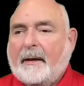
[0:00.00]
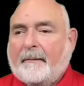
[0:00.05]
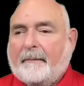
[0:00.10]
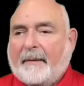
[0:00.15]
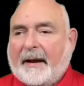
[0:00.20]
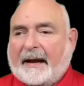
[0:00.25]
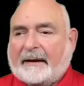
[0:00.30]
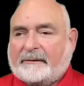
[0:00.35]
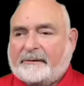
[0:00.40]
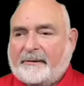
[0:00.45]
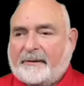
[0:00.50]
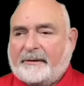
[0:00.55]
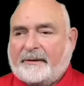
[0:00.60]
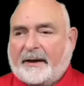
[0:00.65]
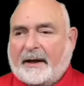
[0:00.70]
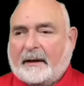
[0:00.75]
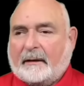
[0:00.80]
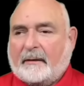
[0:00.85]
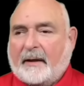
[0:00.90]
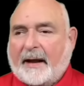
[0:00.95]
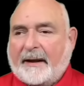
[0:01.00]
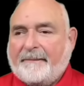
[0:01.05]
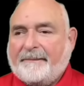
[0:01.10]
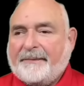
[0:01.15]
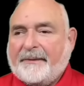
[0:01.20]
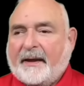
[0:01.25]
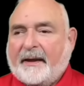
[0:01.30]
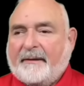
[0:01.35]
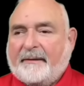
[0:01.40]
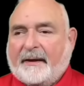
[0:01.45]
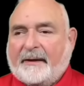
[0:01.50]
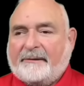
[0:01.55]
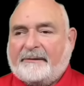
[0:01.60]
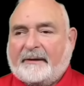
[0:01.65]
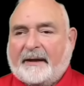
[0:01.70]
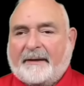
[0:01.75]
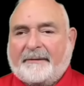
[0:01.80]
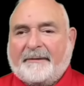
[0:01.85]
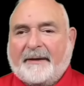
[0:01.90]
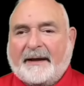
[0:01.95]
Back to the taillight. They
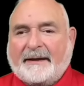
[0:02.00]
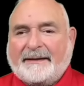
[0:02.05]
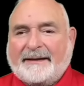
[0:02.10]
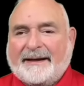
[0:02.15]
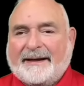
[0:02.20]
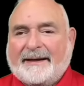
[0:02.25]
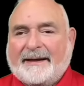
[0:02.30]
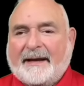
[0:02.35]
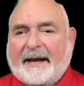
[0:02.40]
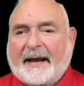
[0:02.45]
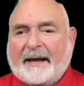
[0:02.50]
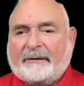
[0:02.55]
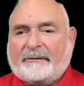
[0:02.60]
said they did